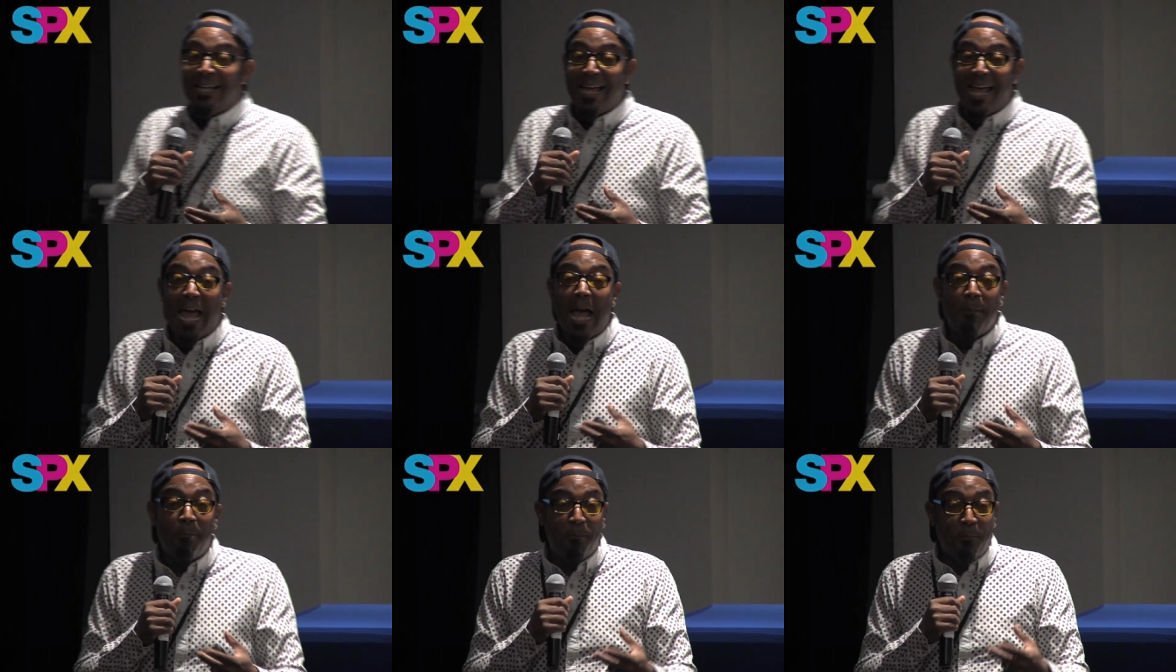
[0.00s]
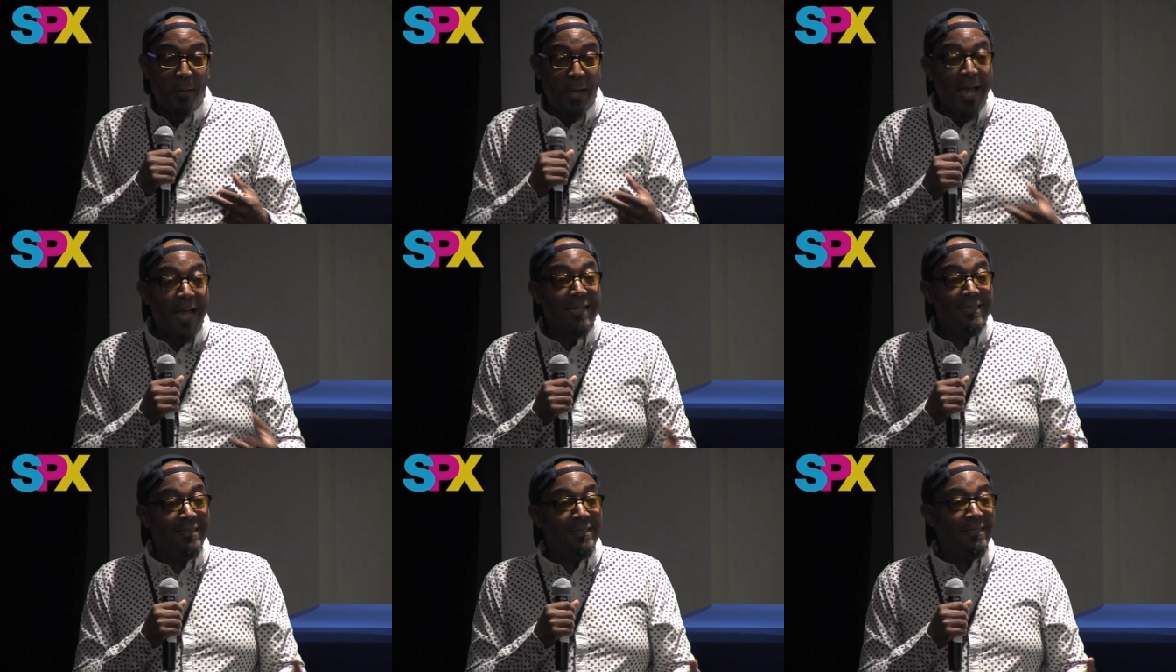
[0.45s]
at
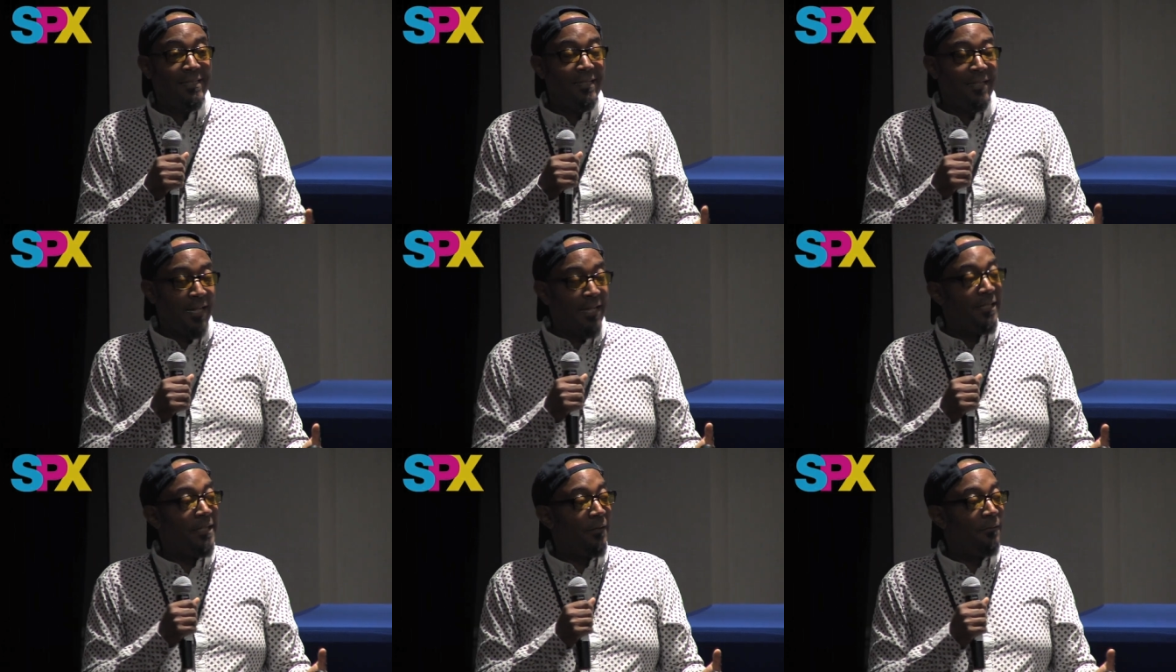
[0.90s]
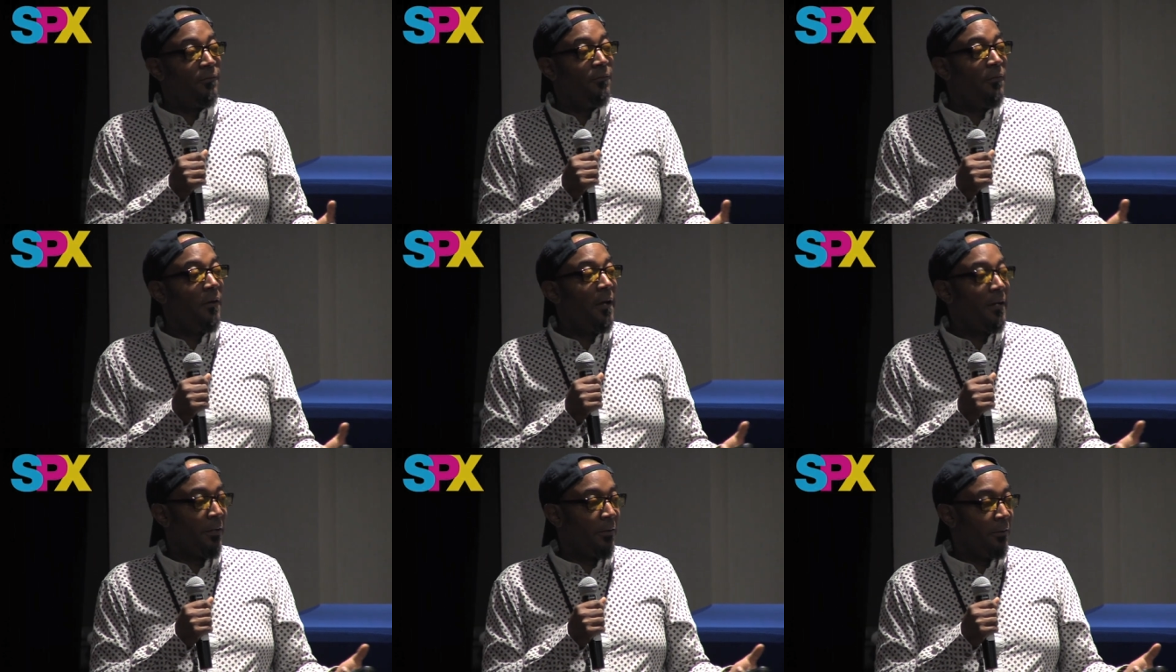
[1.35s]
best, they get
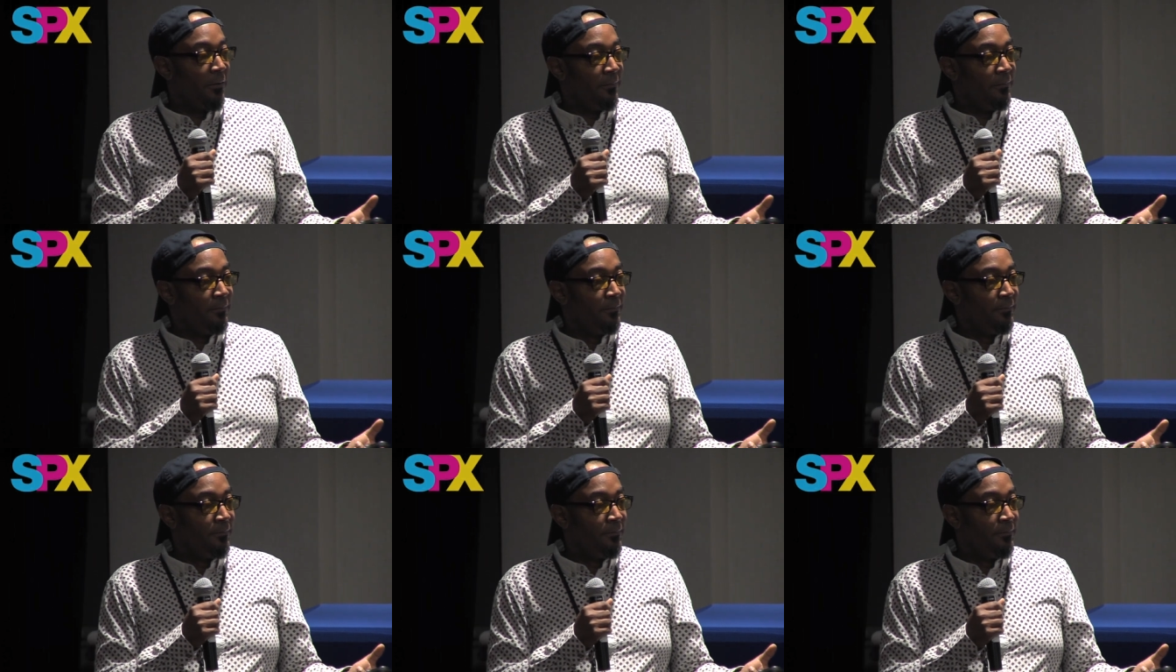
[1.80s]
fired.